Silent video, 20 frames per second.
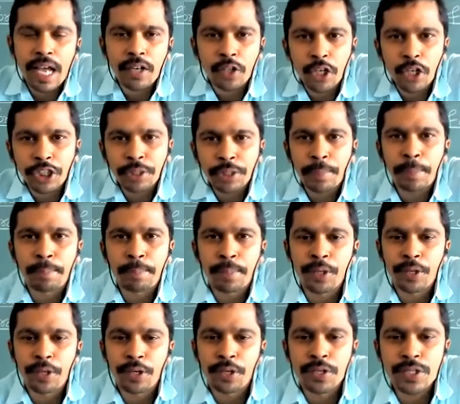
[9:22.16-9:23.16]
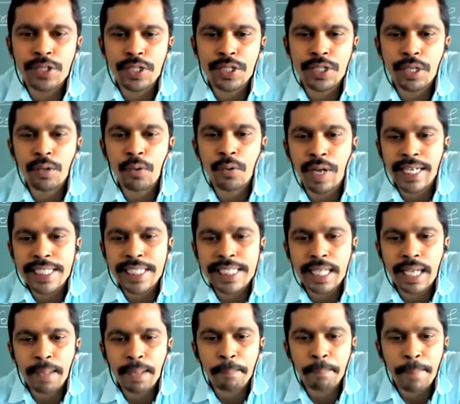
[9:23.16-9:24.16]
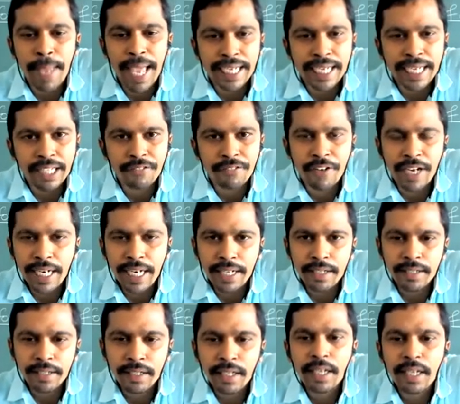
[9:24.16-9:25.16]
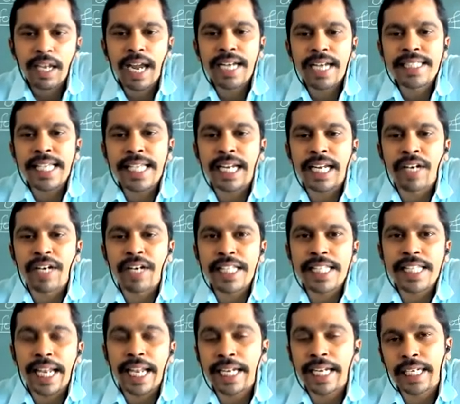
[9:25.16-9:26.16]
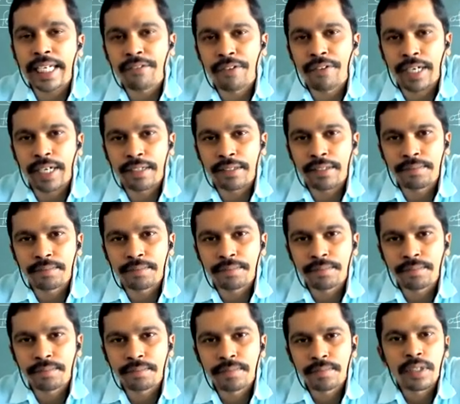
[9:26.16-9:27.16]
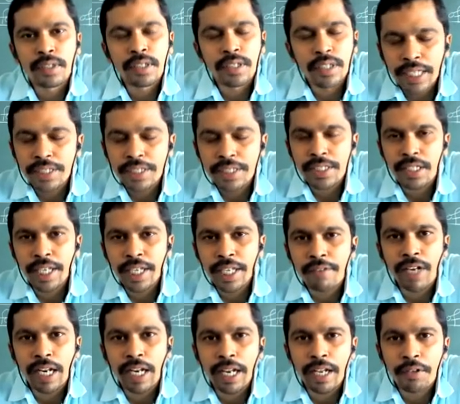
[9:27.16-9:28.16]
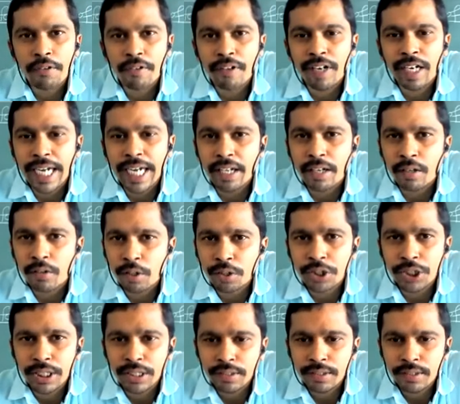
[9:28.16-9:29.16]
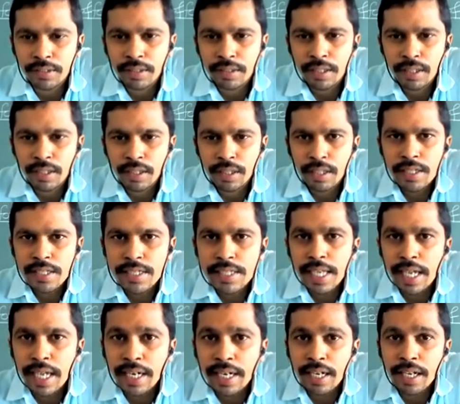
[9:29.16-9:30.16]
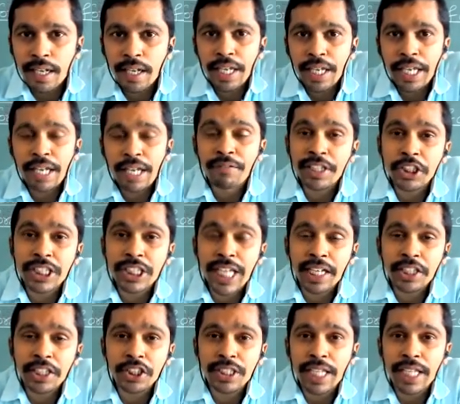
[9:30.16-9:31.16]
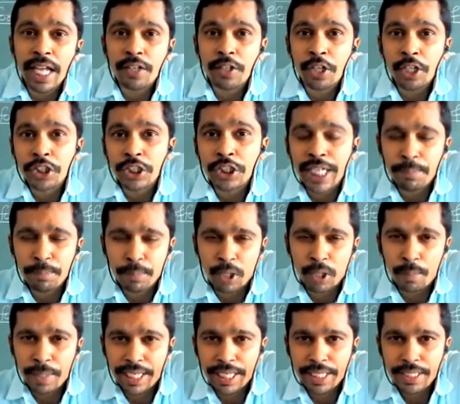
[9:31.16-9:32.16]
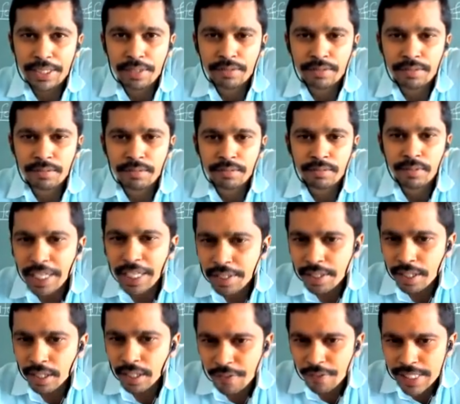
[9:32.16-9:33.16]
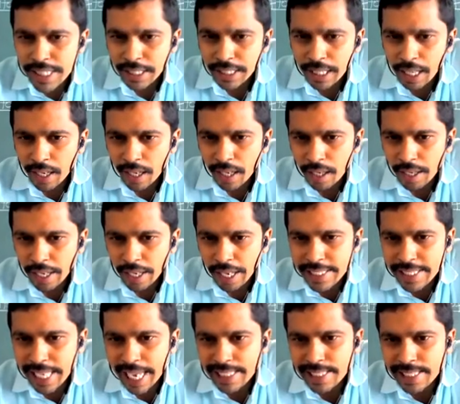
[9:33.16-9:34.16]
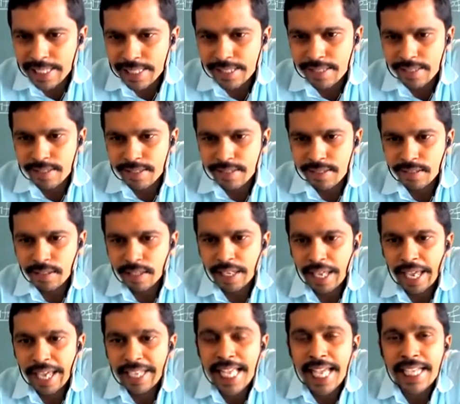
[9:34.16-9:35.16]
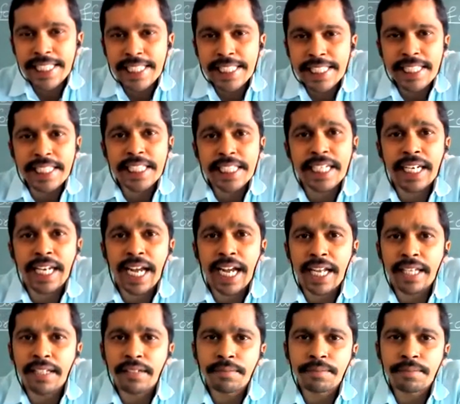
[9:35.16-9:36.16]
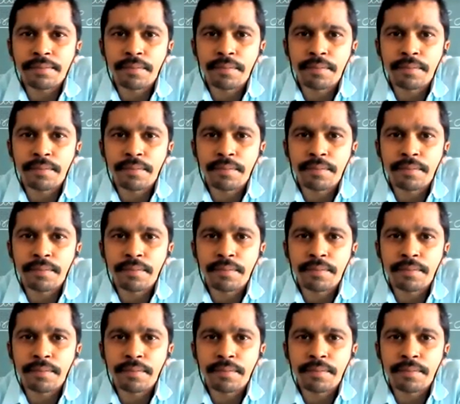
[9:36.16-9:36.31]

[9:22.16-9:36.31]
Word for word: are going to be produced. One is the magnetic field and second one is the electric field. Right, here we, you will get a question. Sir, in which direction they are going to get propagate? Right, if I say the x-axis, x-axis is indicating